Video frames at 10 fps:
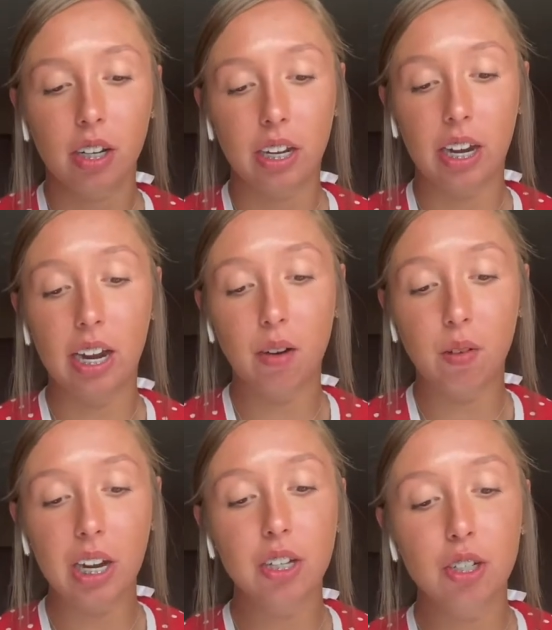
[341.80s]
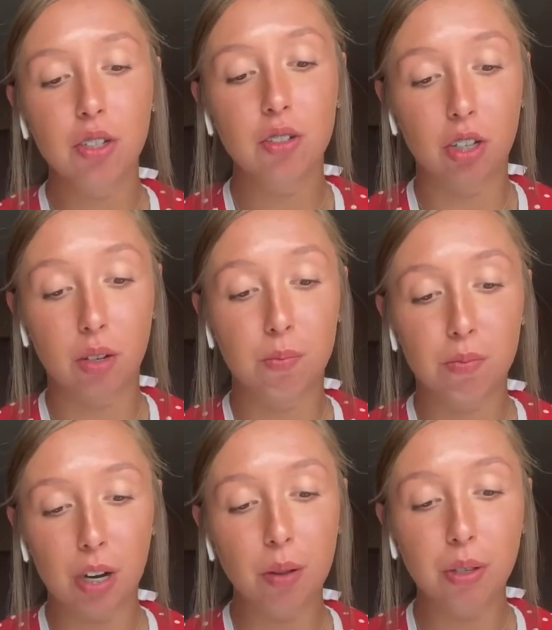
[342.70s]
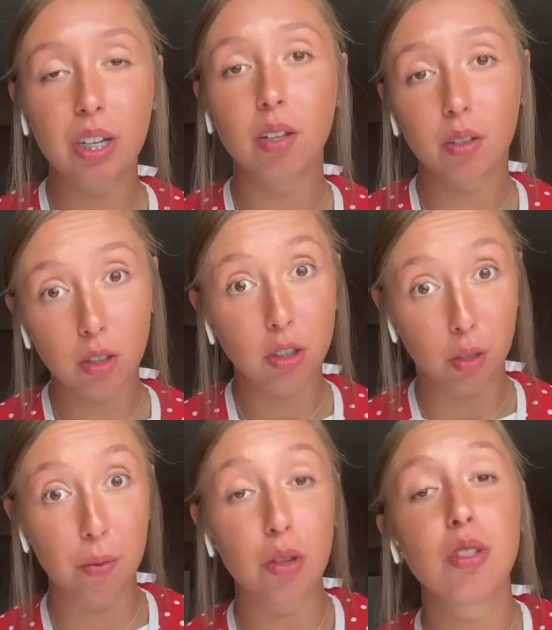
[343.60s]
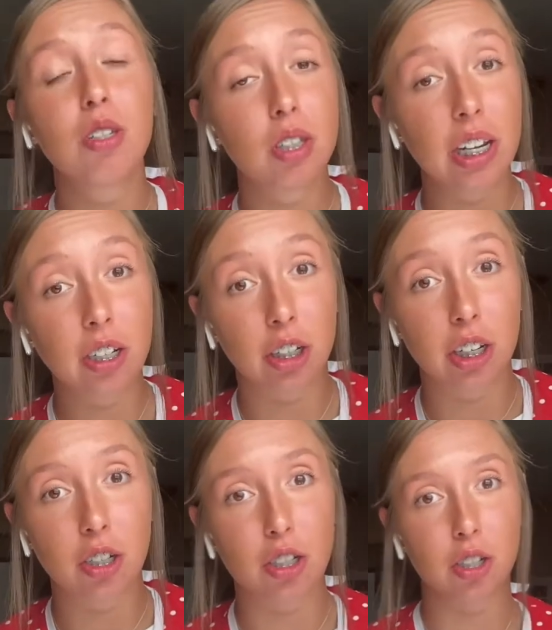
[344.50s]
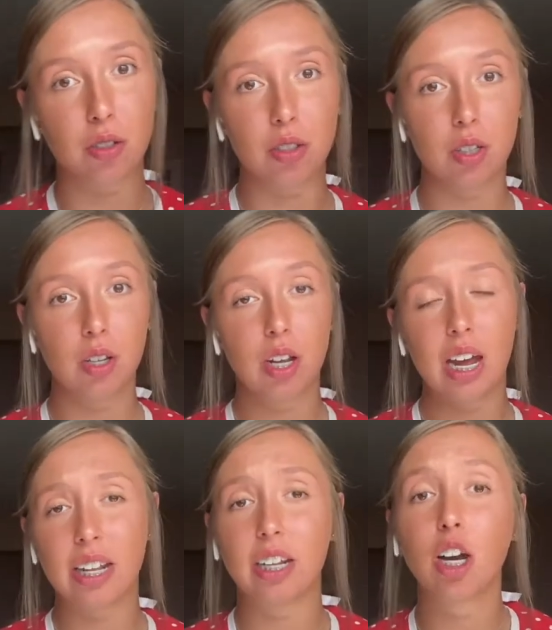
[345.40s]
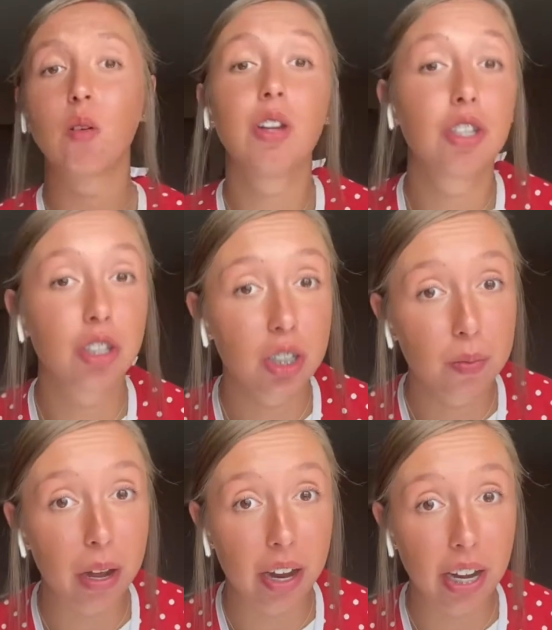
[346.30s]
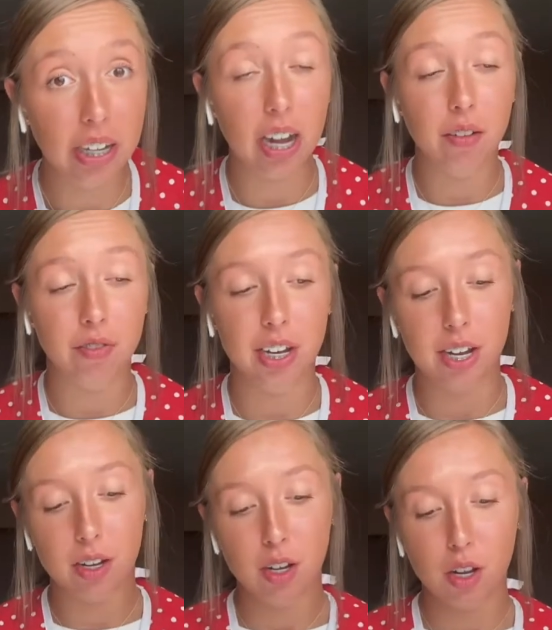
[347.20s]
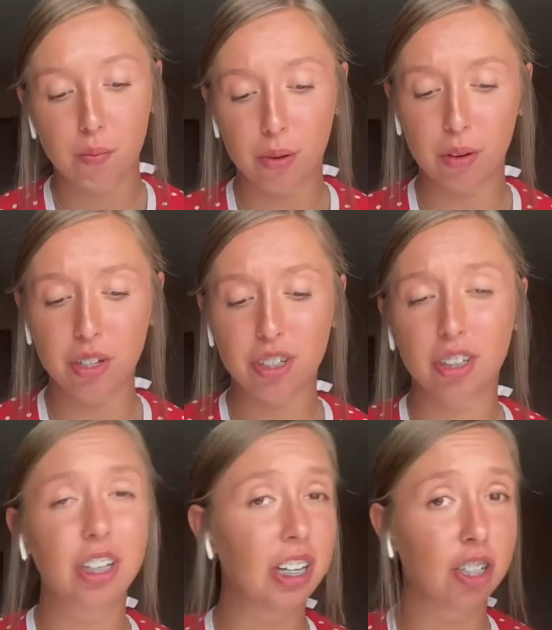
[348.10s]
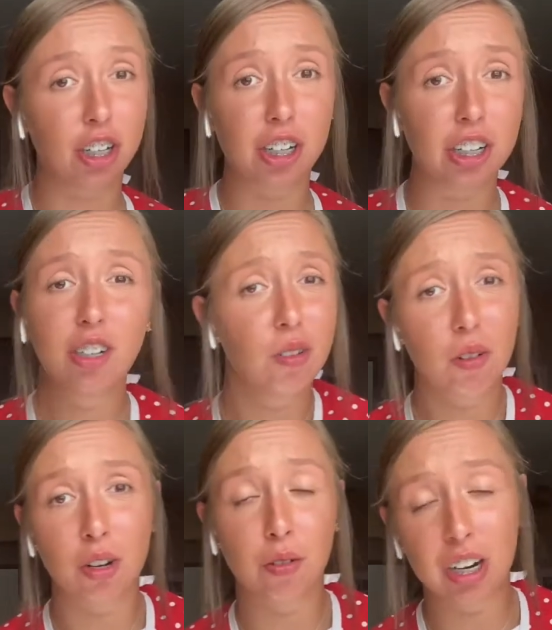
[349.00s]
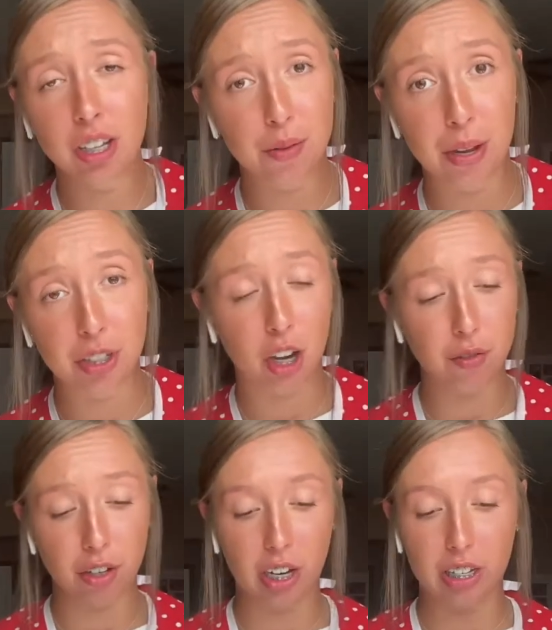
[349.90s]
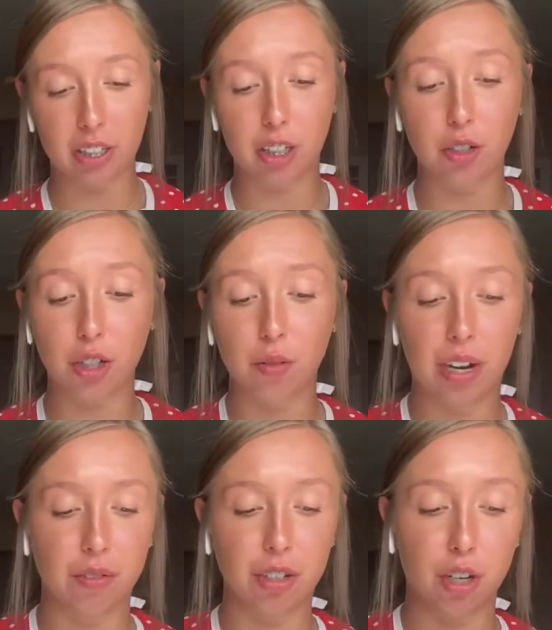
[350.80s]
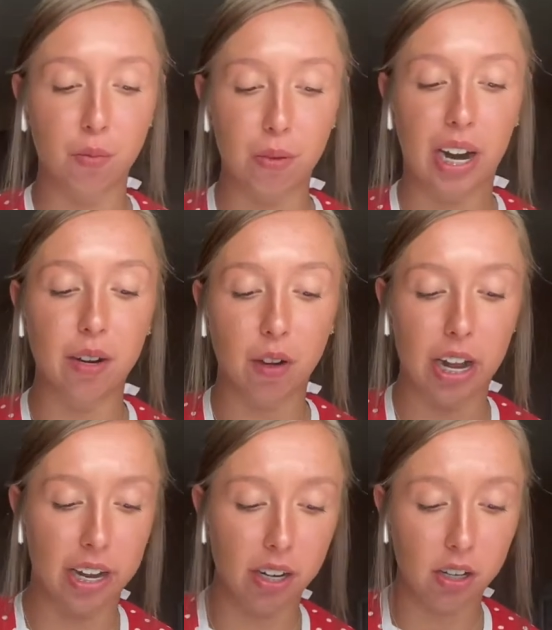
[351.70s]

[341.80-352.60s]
And white shoes are probably the most clean looking shoes, and they go with just about any outfit. But once they're looking dirty, you don't want to wear them as often as you do whenever they're bright white.